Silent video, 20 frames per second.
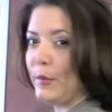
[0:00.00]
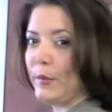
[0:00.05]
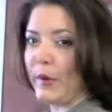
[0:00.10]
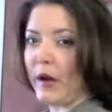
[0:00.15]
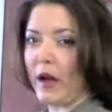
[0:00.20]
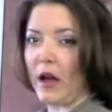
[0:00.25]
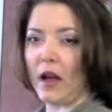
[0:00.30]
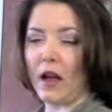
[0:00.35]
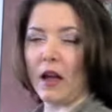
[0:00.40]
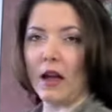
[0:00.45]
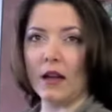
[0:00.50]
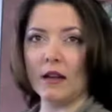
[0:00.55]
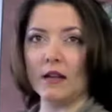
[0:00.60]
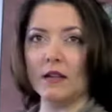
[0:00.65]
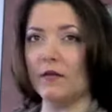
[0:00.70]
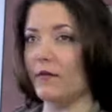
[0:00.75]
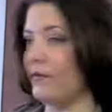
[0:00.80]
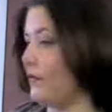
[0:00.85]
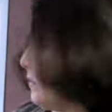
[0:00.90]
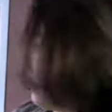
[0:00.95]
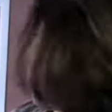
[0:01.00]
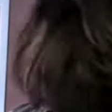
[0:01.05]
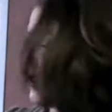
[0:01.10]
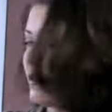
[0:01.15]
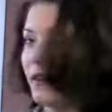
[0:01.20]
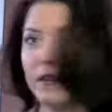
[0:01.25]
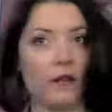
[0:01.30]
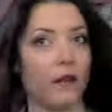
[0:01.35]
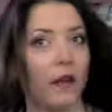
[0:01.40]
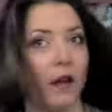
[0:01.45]
But
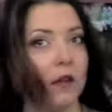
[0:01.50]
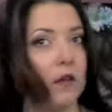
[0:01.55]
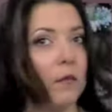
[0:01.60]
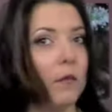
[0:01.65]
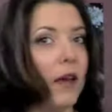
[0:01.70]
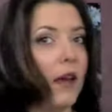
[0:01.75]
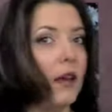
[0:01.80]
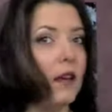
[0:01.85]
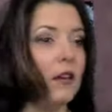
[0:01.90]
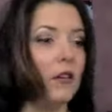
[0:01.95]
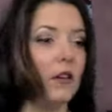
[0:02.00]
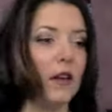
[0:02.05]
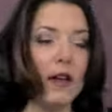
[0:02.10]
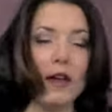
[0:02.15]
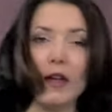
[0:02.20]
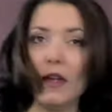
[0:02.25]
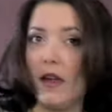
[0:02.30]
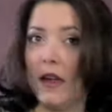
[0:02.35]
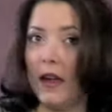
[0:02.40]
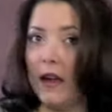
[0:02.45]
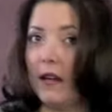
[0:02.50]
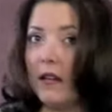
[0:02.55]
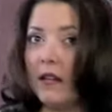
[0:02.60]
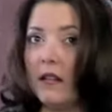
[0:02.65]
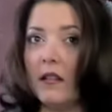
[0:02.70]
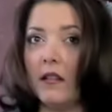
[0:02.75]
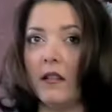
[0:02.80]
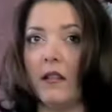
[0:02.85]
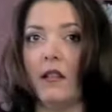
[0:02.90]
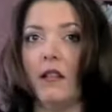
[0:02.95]
this is how you make your hair
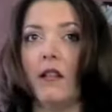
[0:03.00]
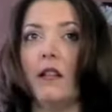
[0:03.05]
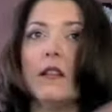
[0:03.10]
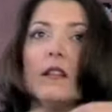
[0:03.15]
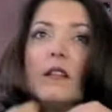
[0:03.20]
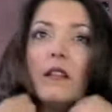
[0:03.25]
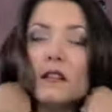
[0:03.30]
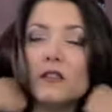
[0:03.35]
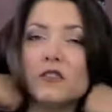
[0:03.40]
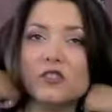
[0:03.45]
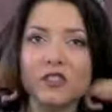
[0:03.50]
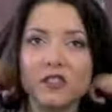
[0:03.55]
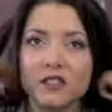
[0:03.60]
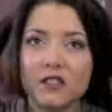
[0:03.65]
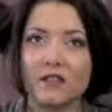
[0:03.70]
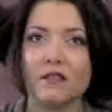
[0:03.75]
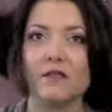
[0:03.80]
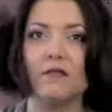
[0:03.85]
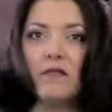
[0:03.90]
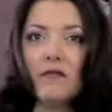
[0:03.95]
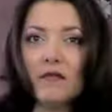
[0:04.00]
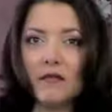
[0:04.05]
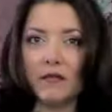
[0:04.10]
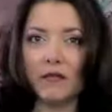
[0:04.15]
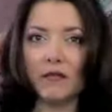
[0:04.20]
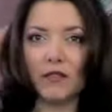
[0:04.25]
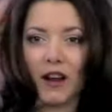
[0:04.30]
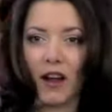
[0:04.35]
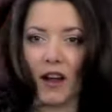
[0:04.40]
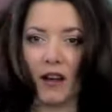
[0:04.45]
just
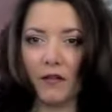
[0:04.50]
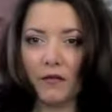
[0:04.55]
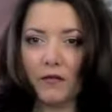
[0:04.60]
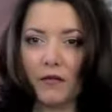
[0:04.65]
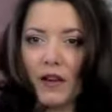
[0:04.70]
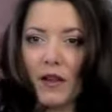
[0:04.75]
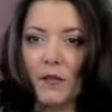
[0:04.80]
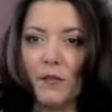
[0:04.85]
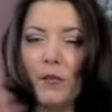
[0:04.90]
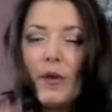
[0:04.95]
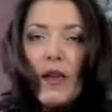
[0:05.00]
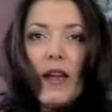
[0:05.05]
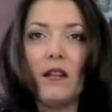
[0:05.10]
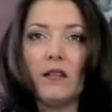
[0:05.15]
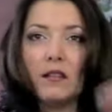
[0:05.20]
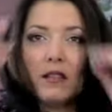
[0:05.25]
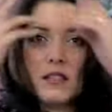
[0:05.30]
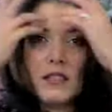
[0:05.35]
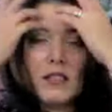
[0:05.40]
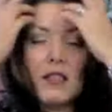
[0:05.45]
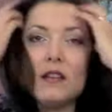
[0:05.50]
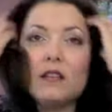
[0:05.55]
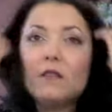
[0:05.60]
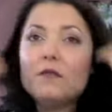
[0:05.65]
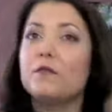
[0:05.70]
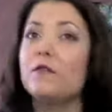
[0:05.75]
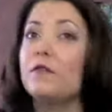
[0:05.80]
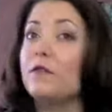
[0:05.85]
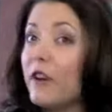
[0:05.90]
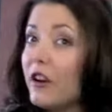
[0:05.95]
kind of really bouncy and
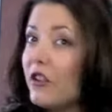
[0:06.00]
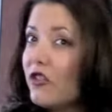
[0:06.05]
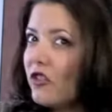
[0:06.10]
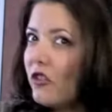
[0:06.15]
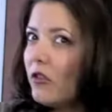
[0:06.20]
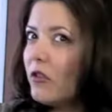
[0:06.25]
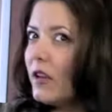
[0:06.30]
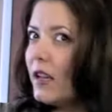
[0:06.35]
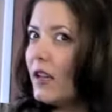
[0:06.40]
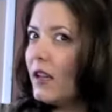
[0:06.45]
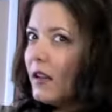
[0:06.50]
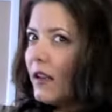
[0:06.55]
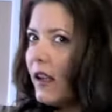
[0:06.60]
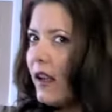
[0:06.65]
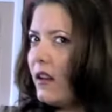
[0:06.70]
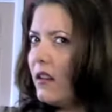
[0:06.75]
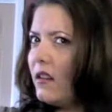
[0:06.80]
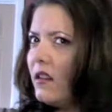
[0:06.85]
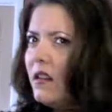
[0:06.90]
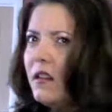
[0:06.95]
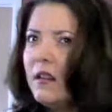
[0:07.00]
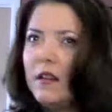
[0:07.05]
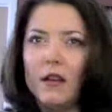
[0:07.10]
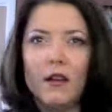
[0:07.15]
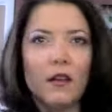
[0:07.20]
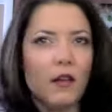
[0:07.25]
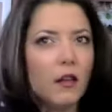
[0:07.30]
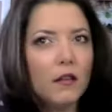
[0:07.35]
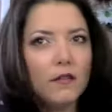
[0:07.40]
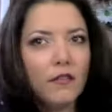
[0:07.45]
fresh looking again,
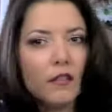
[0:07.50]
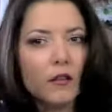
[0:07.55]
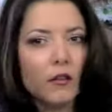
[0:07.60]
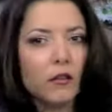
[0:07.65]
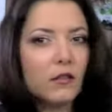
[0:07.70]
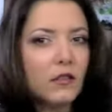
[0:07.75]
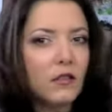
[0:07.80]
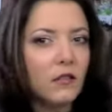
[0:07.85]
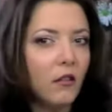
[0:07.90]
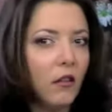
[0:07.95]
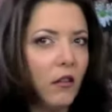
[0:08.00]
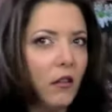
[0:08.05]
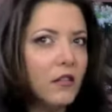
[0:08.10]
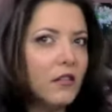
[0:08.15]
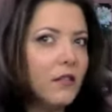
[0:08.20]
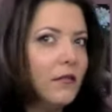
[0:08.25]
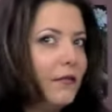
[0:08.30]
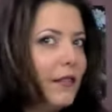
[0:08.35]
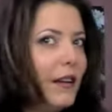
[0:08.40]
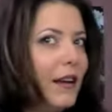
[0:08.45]
even though it's not.